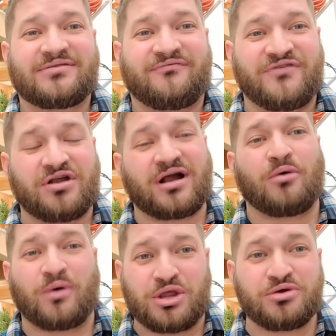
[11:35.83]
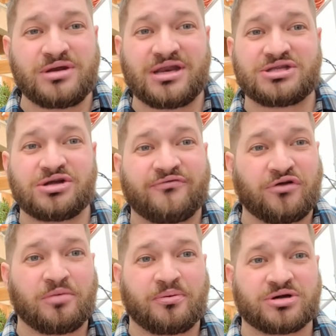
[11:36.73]
figure out what you need to do for
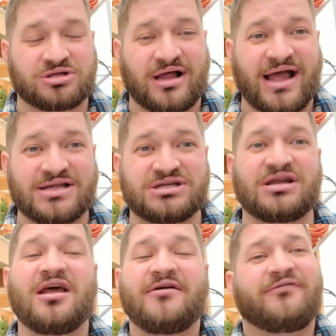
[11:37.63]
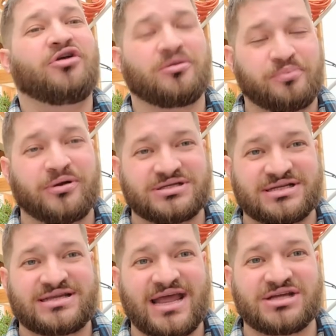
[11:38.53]
your personal hygiene, for your
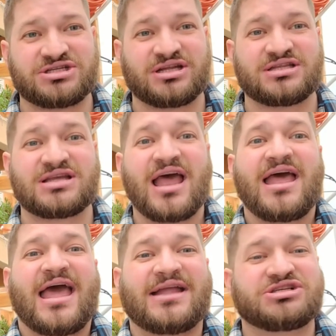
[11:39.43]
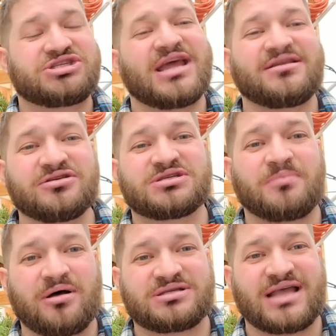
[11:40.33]
presentations, and just take those
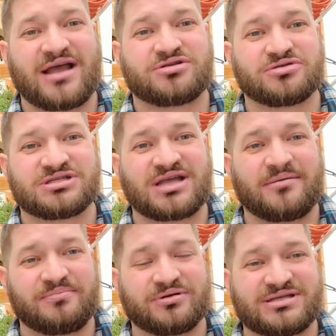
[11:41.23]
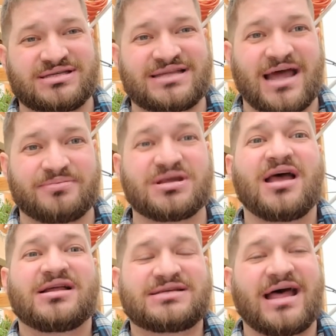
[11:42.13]
small extra steps
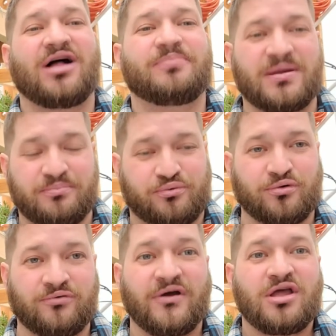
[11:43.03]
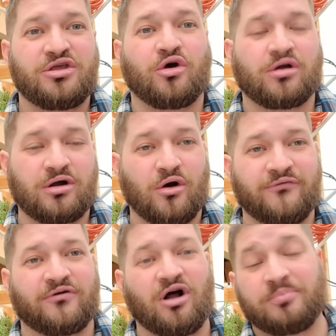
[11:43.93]
to help improve your
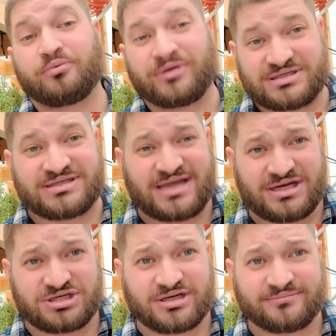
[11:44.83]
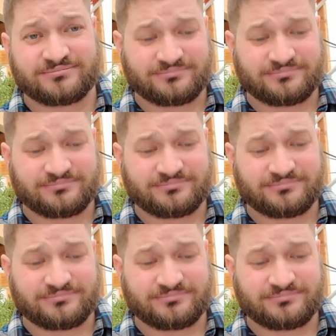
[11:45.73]
overall presentation.